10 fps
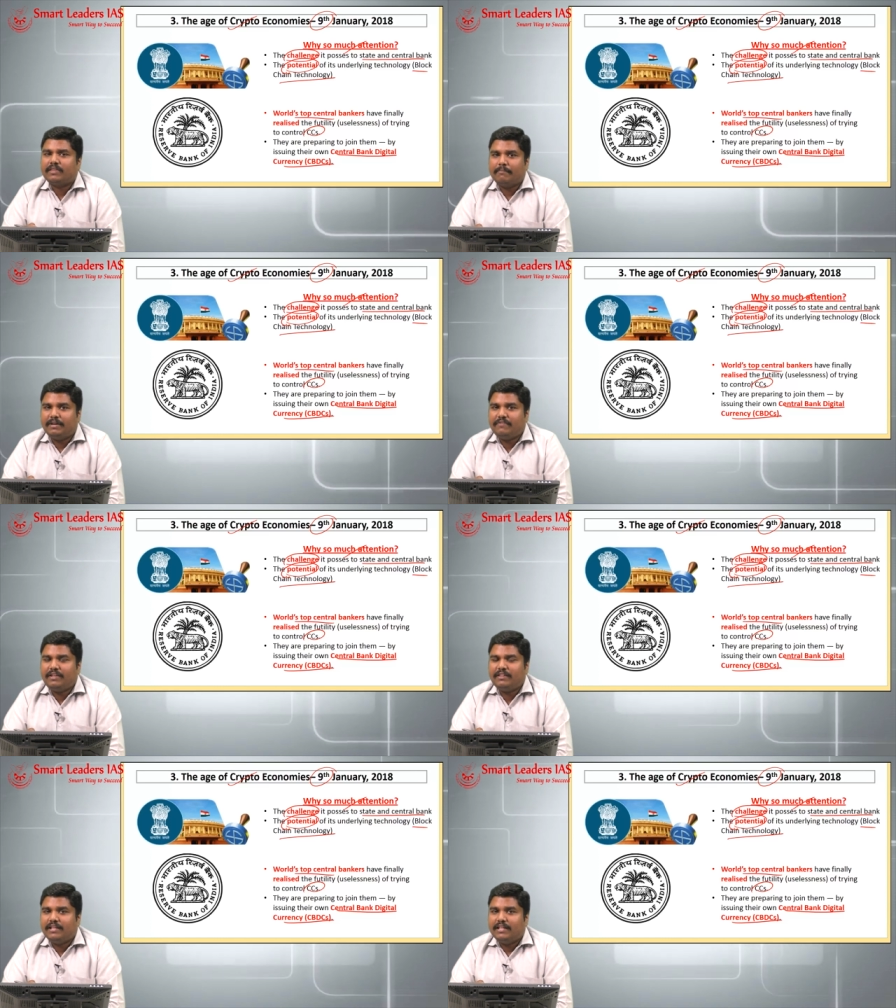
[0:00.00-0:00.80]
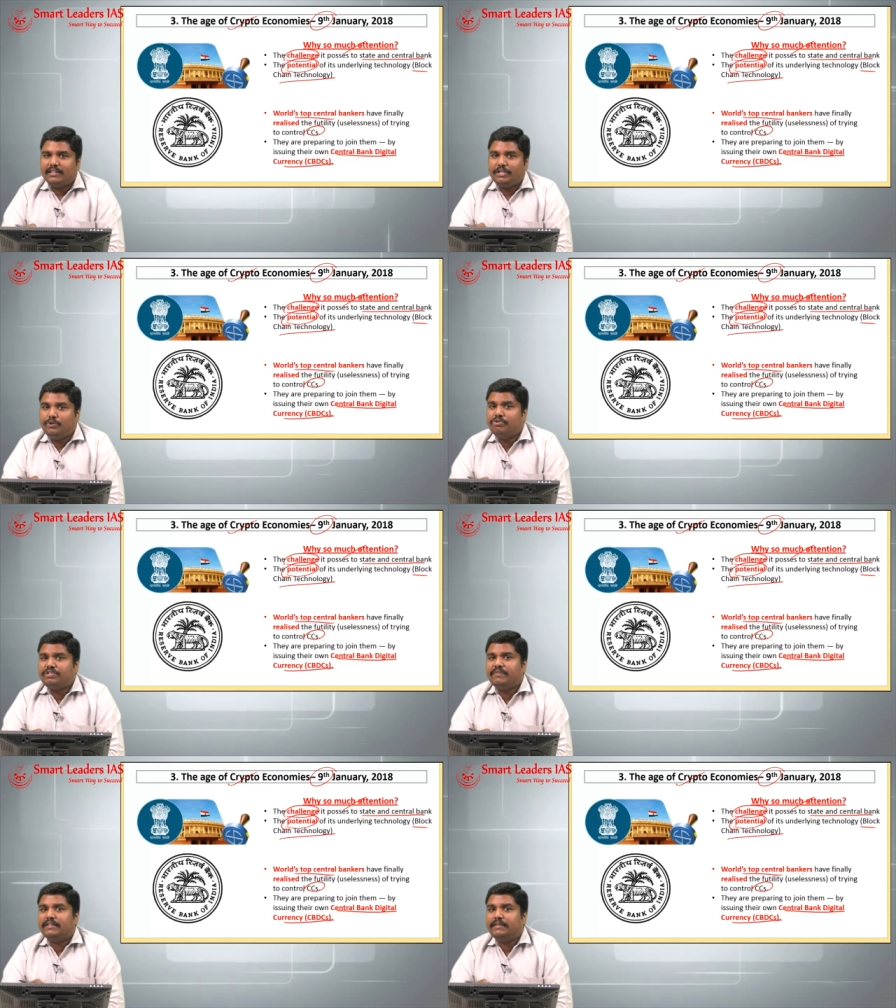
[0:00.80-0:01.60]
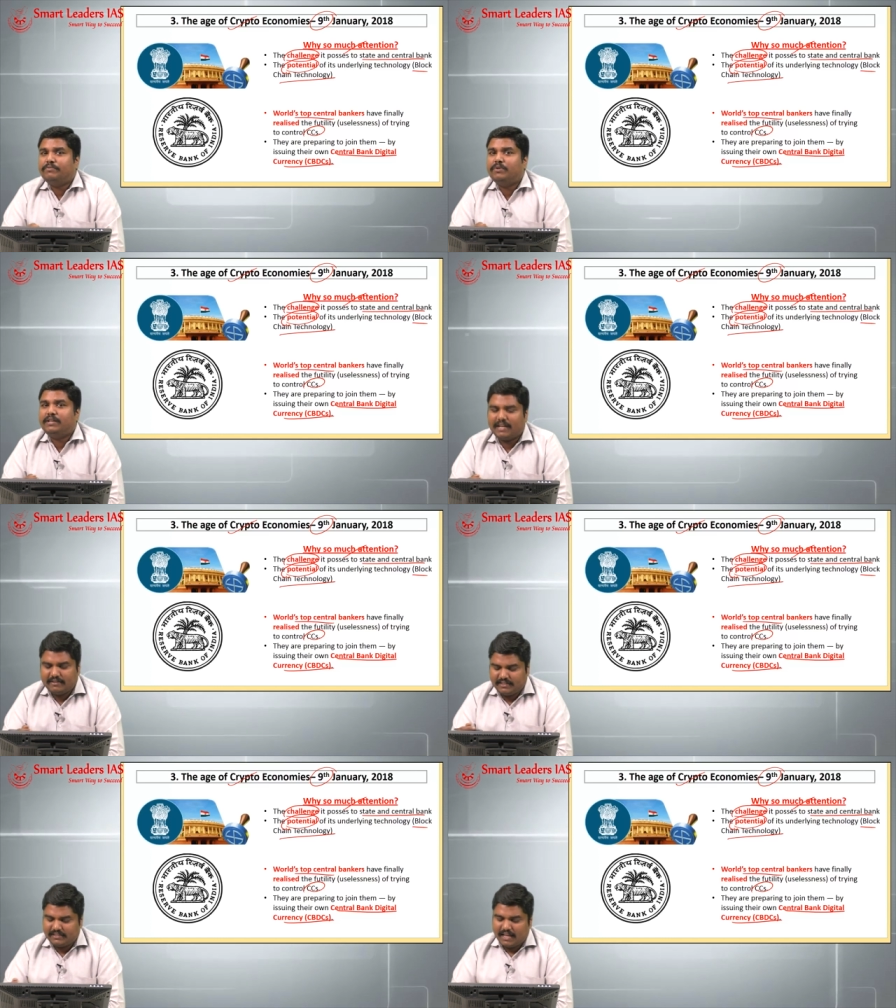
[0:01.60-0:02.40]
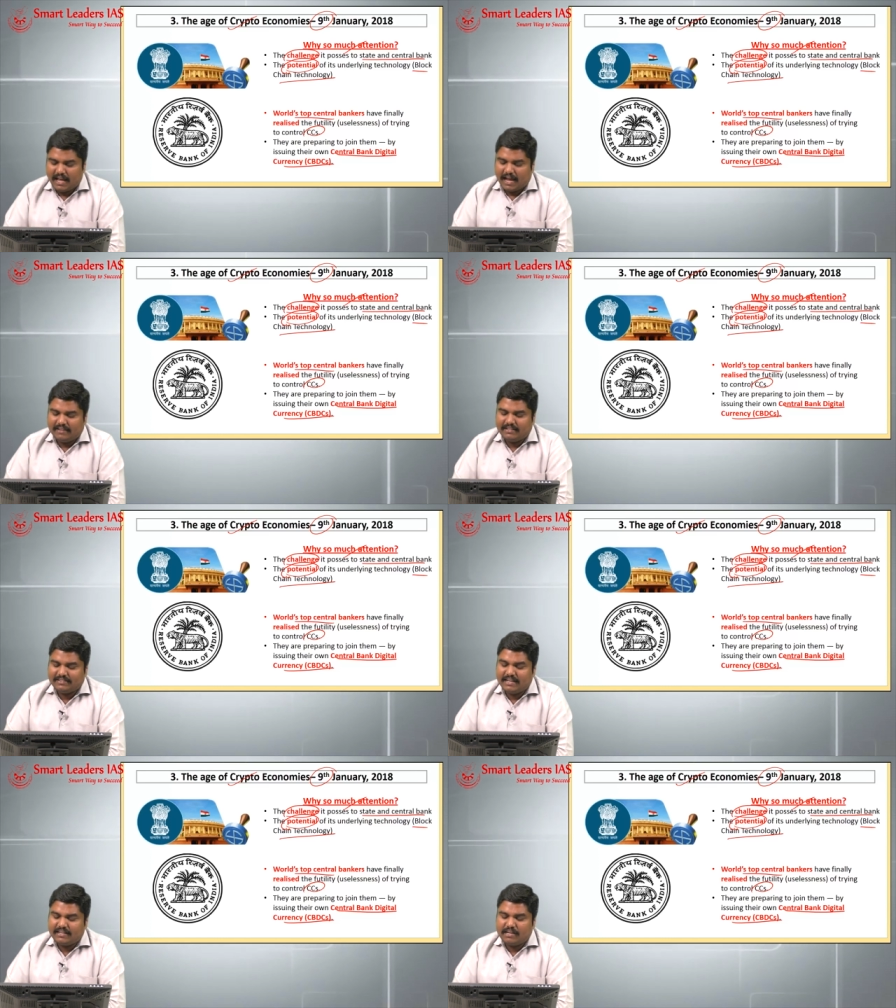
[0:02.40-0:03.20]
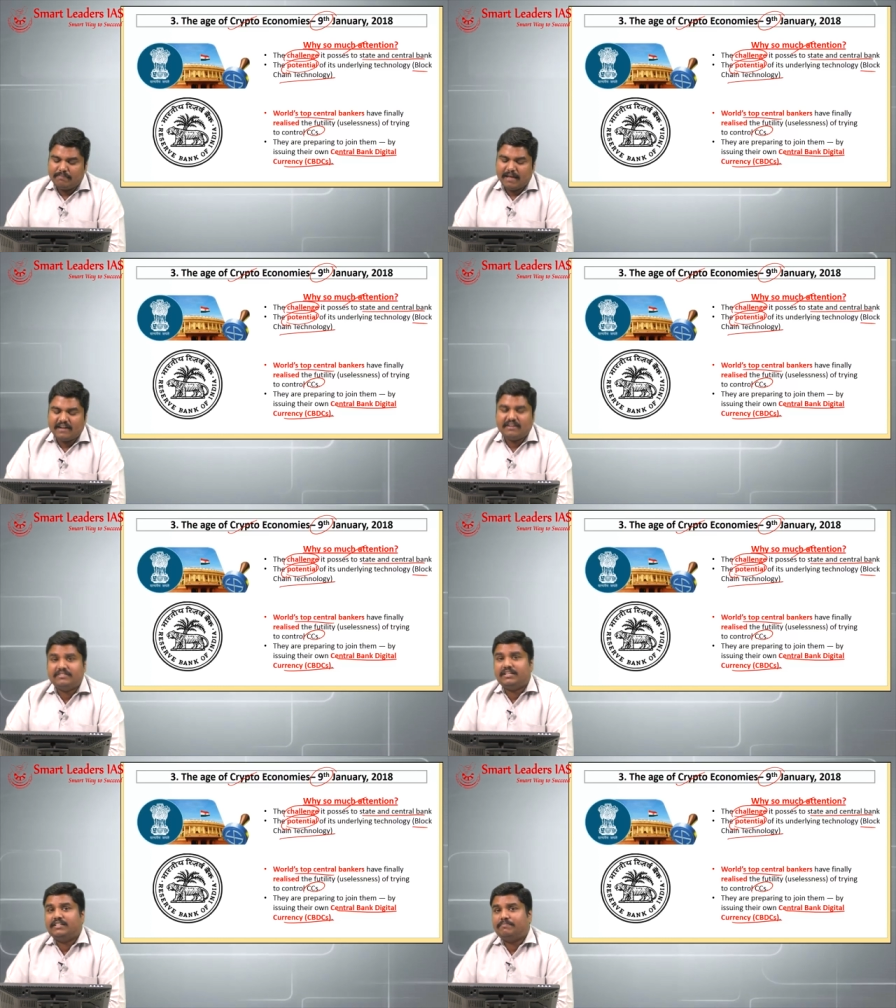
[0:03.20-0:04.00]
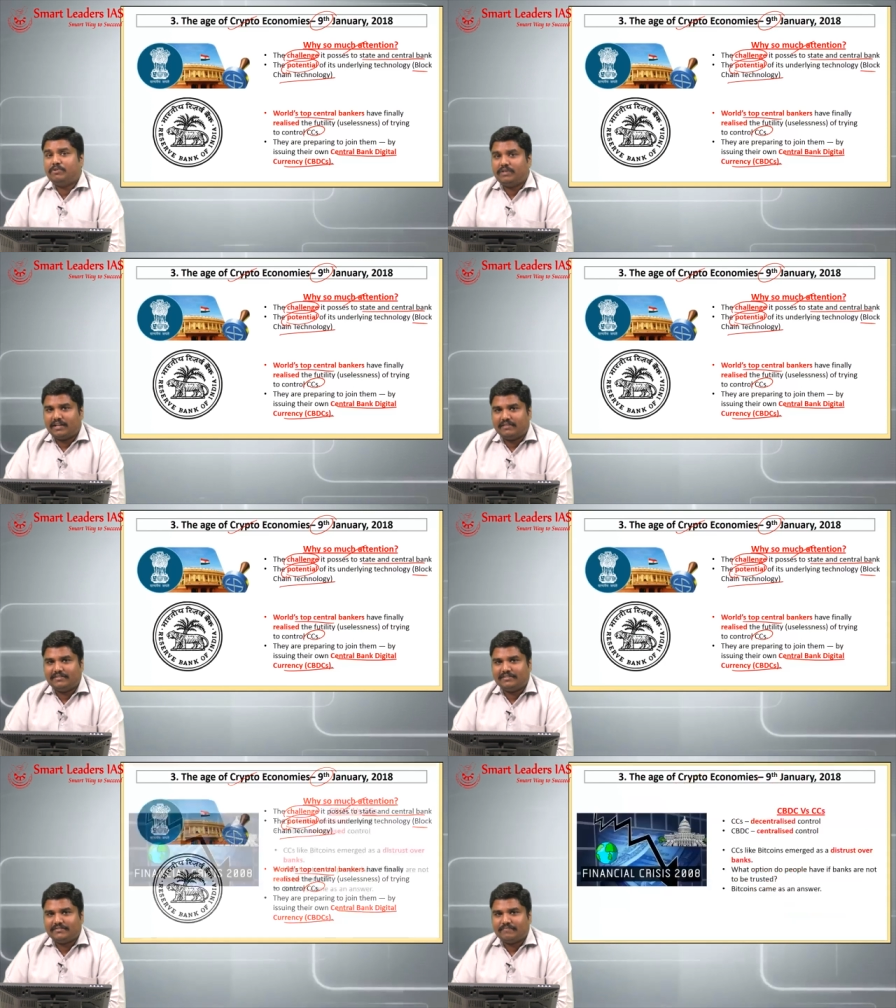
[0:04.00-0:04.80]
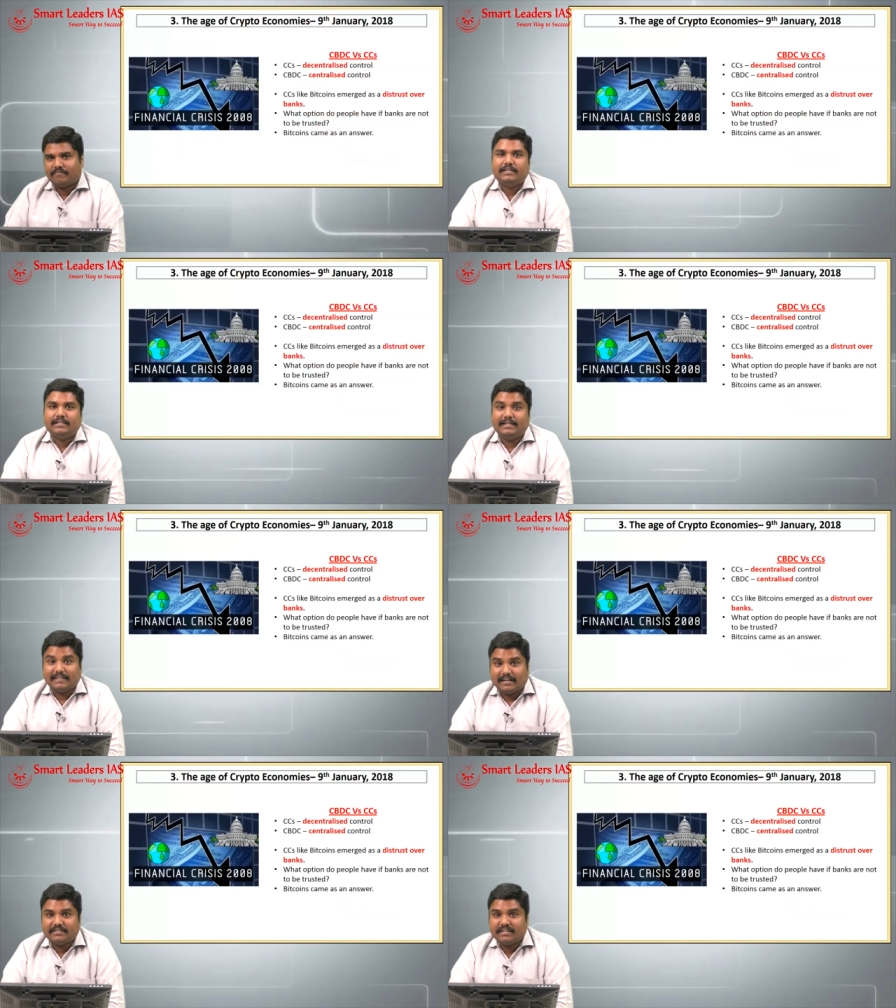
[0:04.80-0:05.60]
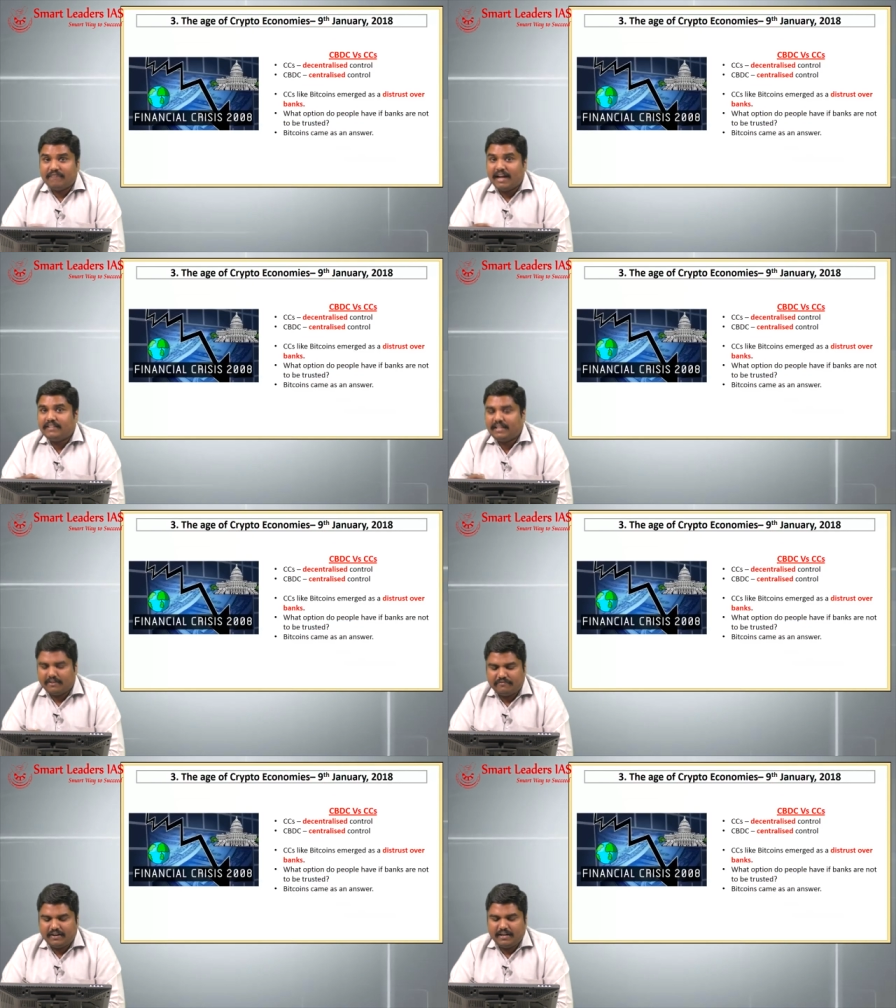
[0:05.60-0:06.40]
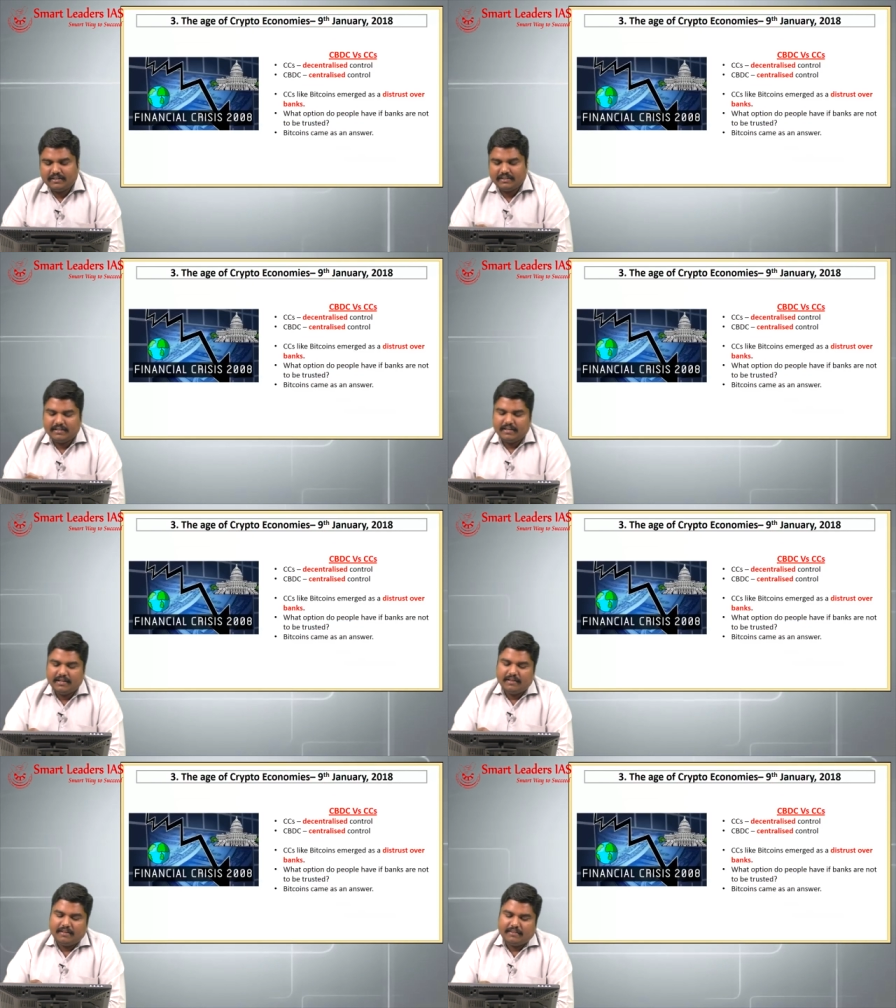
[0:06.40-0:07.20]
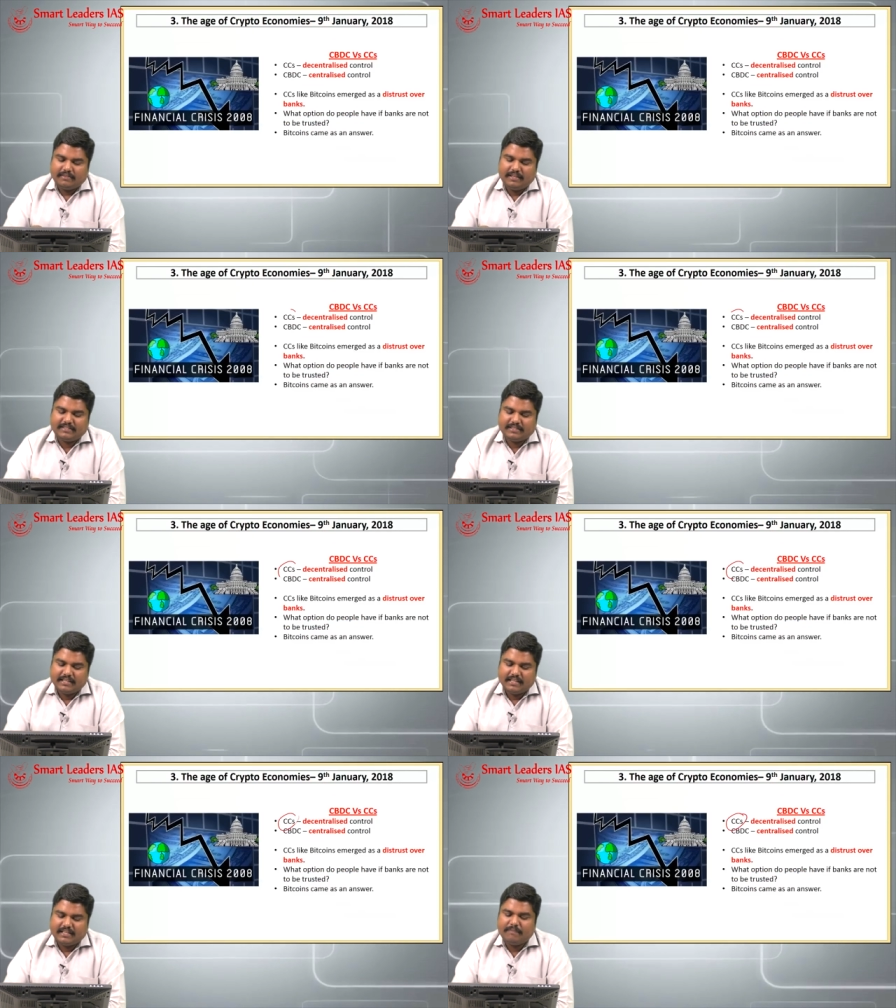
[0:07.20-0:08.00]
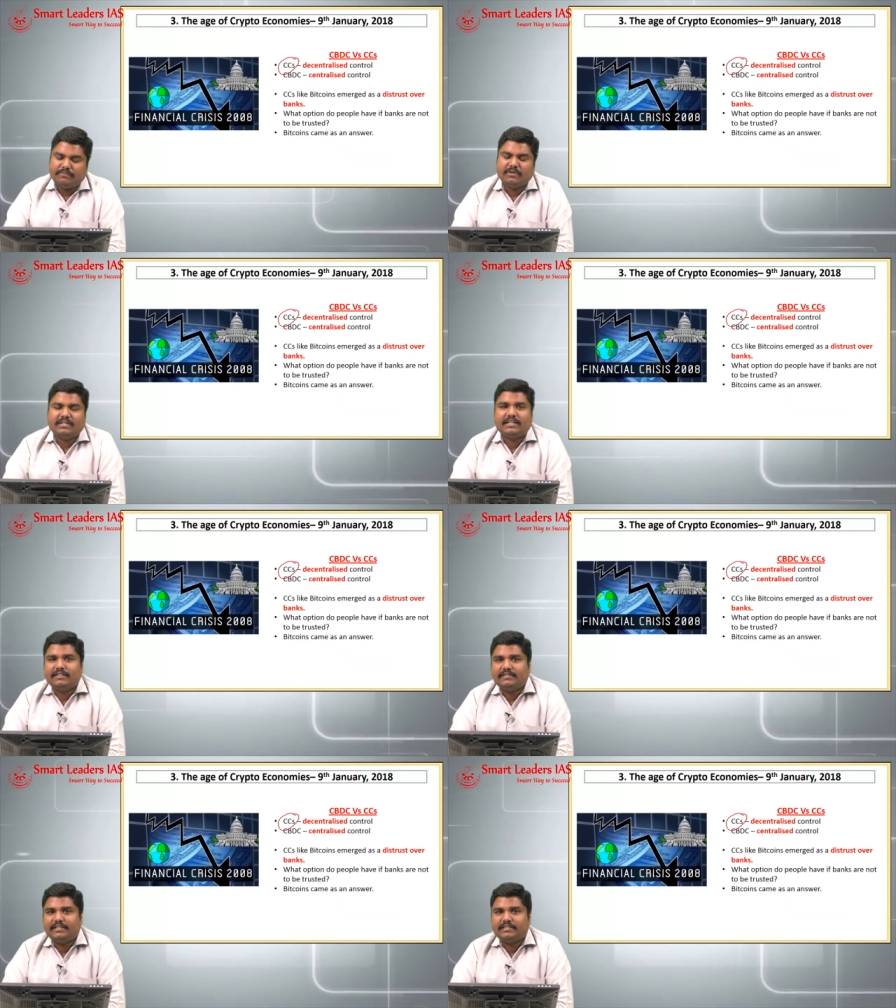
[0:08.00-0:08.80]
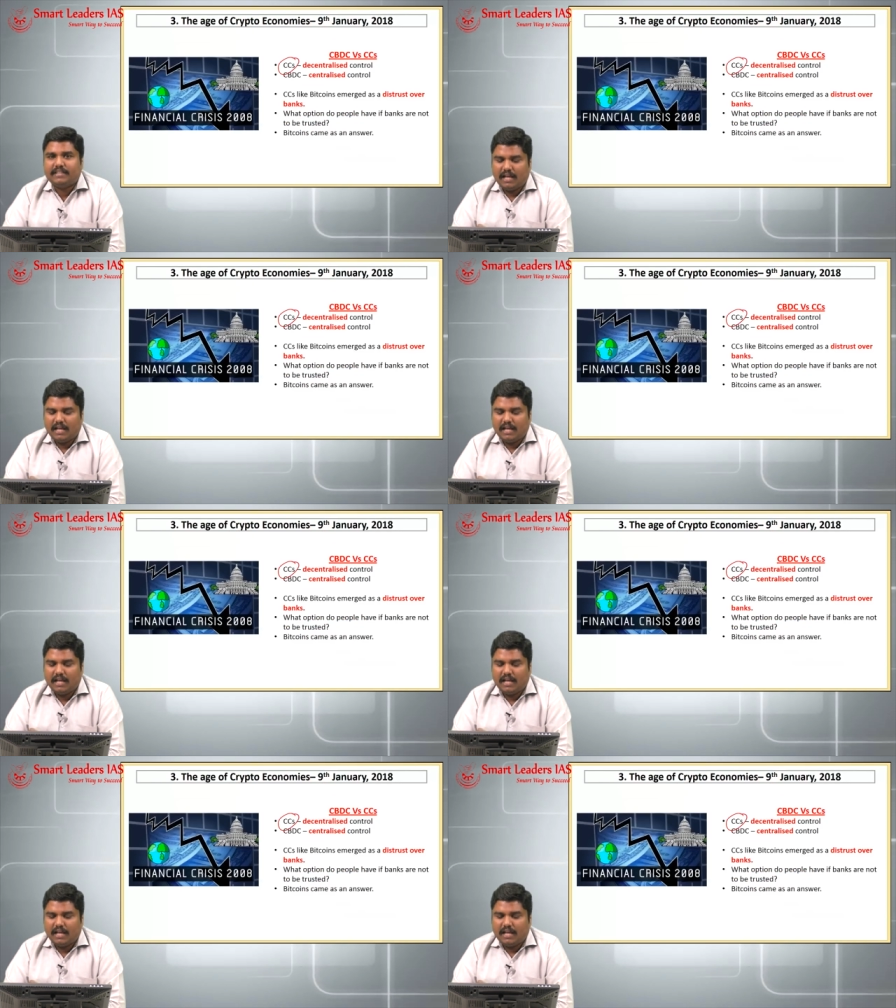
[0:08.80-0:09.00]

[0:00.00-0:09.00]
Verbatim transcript: between the usual cryptocurrencies and the central bank digital cryptocurrencies. Let's understand where they have failed. These cryptocurrencies